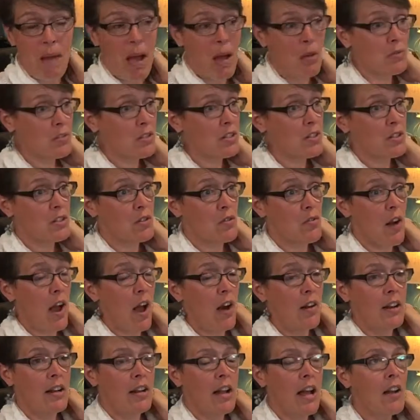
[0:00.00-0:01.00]
bounces
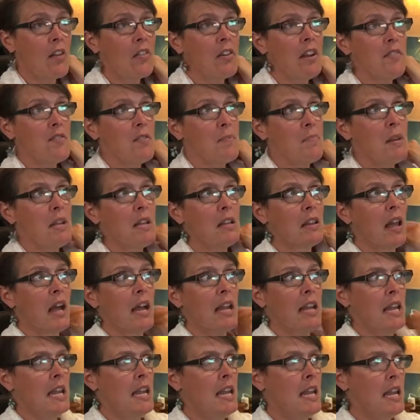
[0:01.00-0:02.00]
around. And I don't even mean
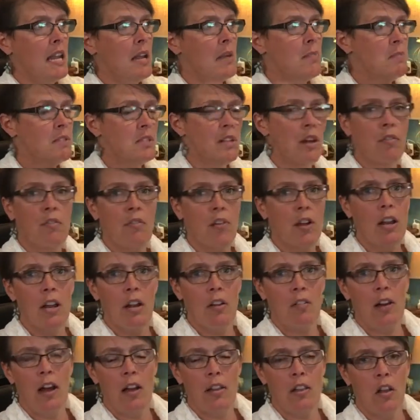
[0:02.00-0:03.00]
like he himself running
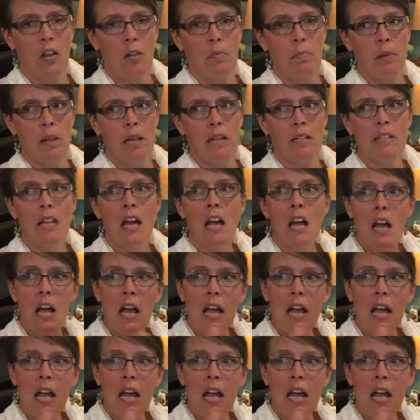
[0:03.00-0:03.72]
around all the place.